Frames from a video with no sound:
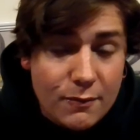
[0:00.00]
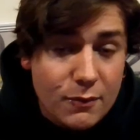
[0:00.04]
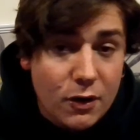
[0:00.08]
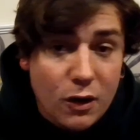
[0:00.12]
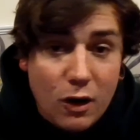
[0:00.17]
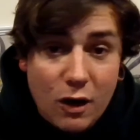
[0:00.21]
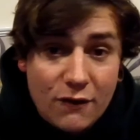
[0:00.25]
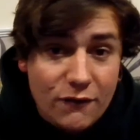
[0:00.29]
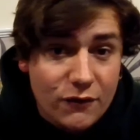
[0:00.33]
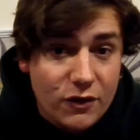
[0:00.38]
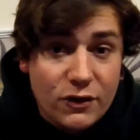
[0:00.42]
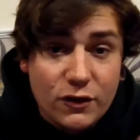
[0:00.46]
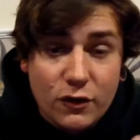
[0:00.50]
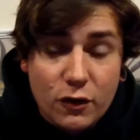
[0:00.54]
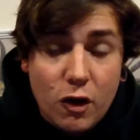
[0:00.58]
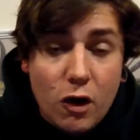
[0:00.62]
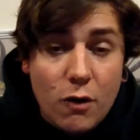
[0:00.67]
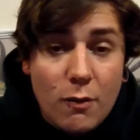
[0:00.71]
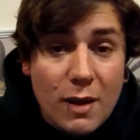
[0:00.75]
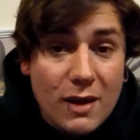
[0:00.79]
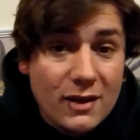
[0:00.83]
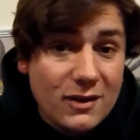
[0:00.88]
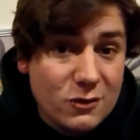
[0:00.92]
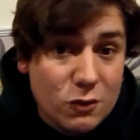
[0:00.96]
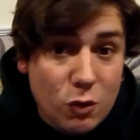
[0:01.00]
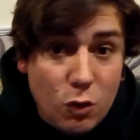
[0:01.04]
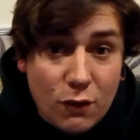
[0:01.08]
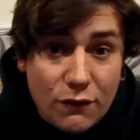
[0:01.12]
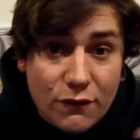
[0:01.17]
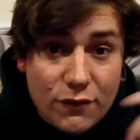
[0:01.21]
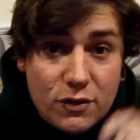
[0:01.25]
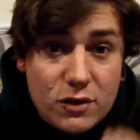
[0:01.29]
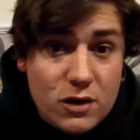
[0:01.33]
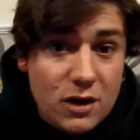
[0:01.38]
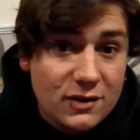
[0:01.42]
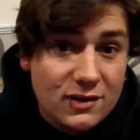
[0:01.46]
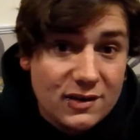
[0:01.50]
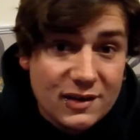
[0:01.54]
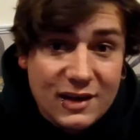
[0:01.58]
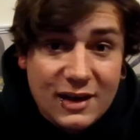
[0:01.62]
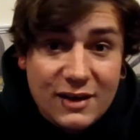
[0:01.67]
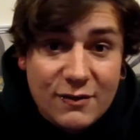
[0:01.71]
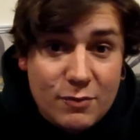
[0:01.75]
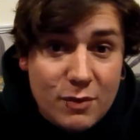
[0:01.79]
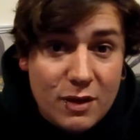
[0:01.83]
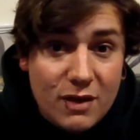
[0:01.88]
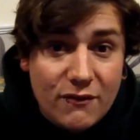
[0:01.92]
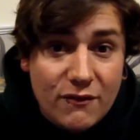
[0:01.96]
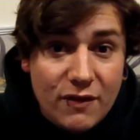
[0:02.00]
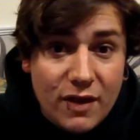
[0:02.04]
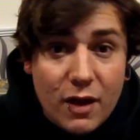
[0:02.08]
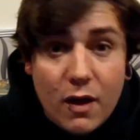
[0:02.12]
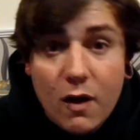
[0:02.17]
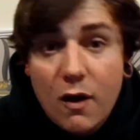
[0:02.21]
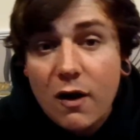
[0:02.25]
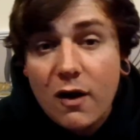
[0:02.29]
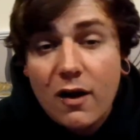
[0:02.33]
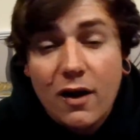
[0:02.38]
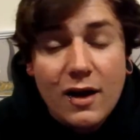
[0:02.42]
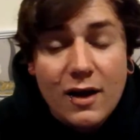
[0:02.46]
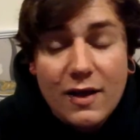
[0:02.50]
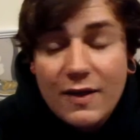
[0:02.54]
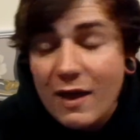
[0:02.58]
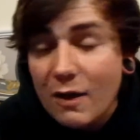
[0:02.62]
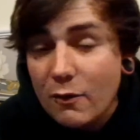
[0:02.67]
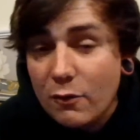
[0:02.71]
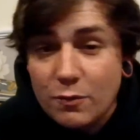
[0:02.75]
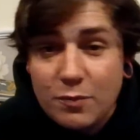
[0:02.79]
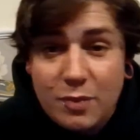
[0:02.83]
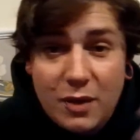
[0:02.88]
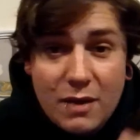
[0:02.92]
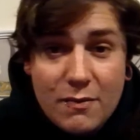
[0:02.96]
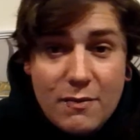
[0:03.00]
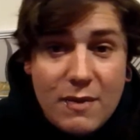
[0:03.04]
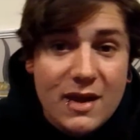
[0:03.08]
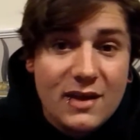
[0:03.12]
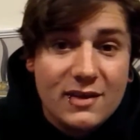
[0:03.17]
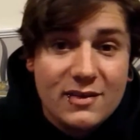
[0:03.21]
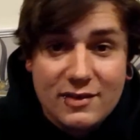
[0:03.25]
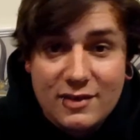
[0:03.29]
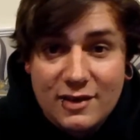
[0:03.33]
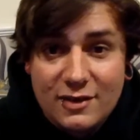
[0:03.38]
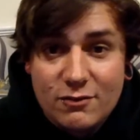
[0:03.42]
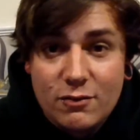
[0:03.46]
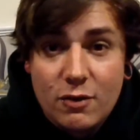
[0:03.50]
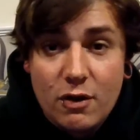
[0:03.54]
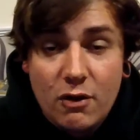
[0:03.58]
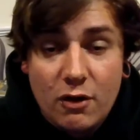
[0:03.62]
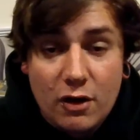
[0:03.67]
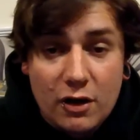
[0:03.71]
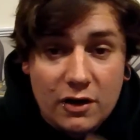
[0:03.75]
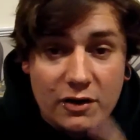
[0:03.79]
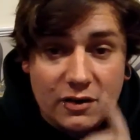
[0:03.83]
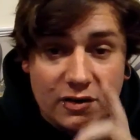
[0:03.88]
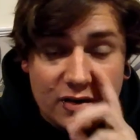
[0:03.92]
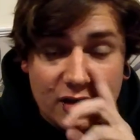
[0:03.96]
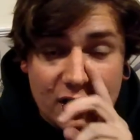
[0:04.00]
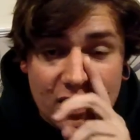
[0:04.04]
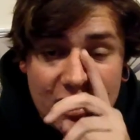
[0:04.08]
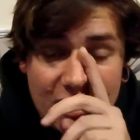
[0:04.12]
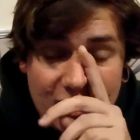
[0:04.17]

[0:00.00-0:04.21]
Either in the comments, or if you'd like to leave me a VR, that would be amazing as well, guys.